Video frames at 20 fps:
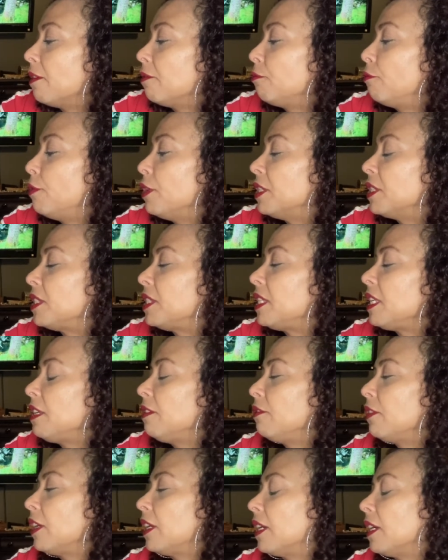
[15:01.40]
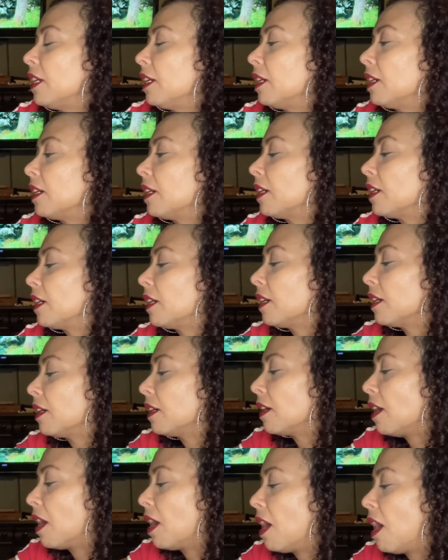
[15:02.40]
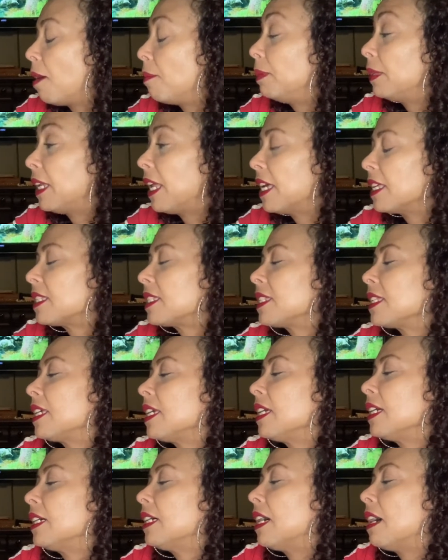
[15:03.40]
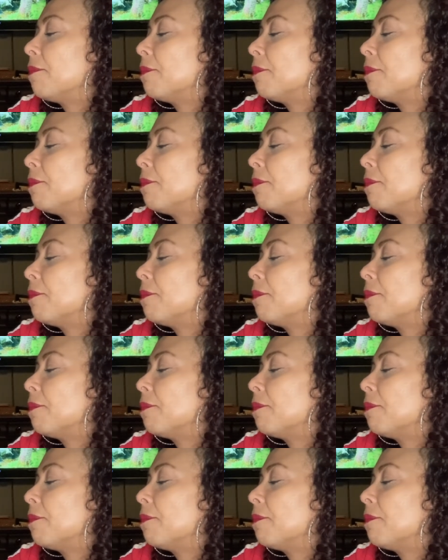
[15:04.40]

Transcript: receiving a blessing,